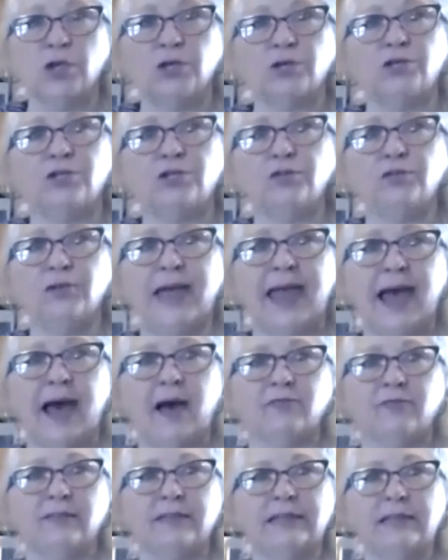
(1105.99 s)
do
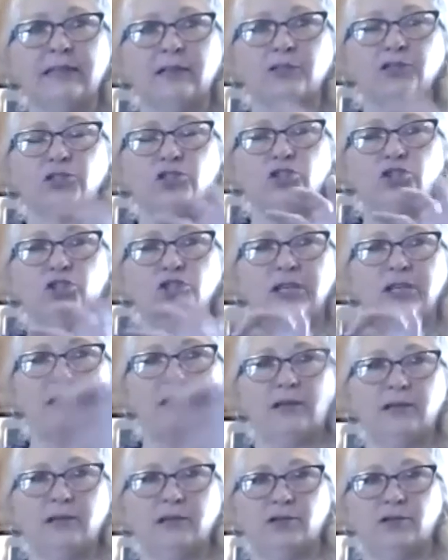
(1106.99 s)
have little
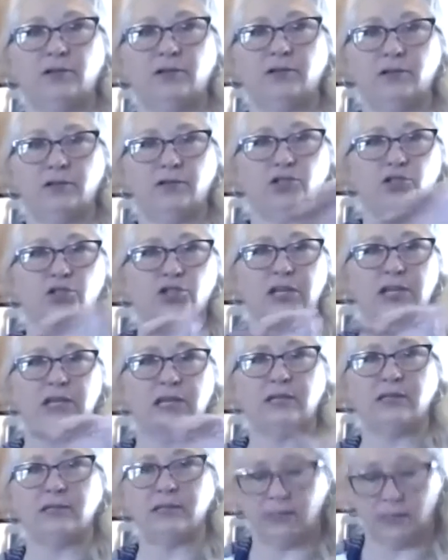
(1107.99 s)
cheat
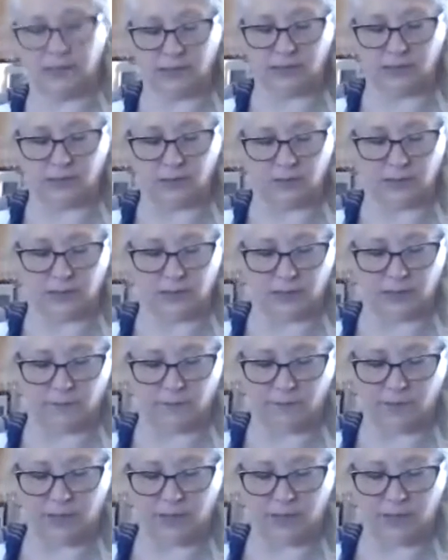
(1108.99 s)
sheet sort of